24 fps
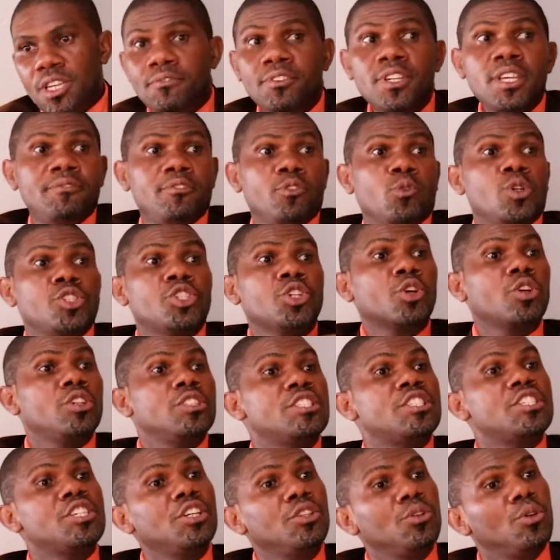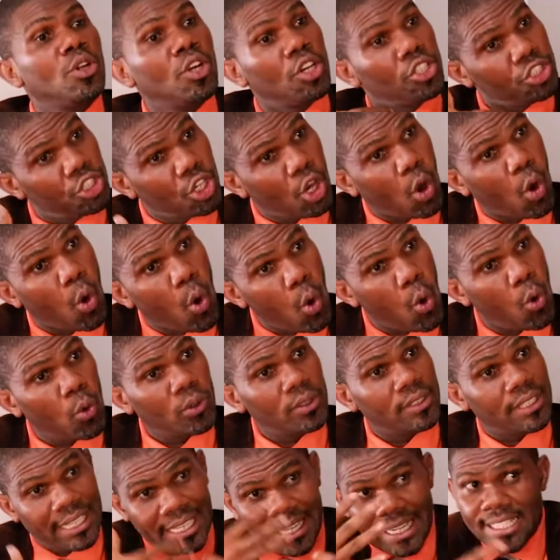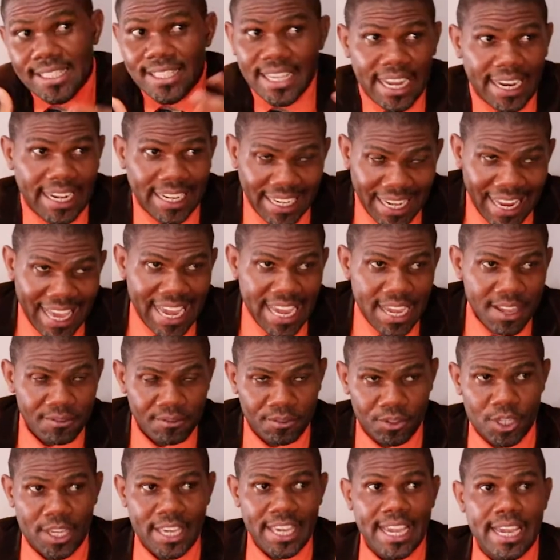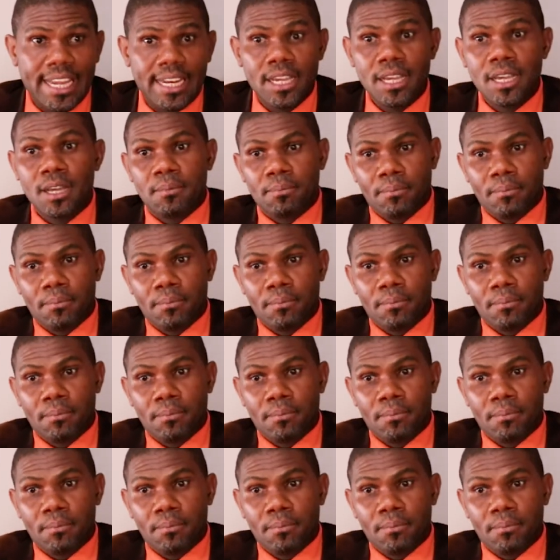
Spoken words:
even if you want to continue on your own later in life, you can,